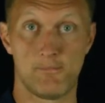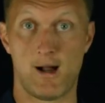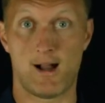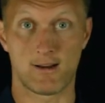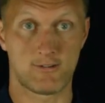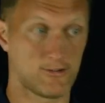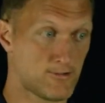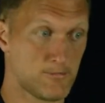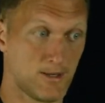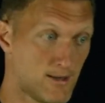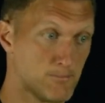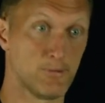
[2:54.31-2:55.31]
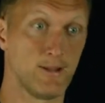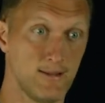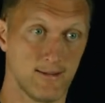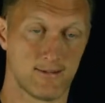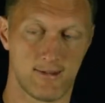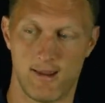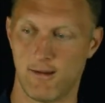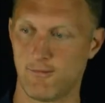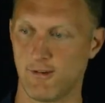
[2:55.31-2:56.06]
box just to be completely safe,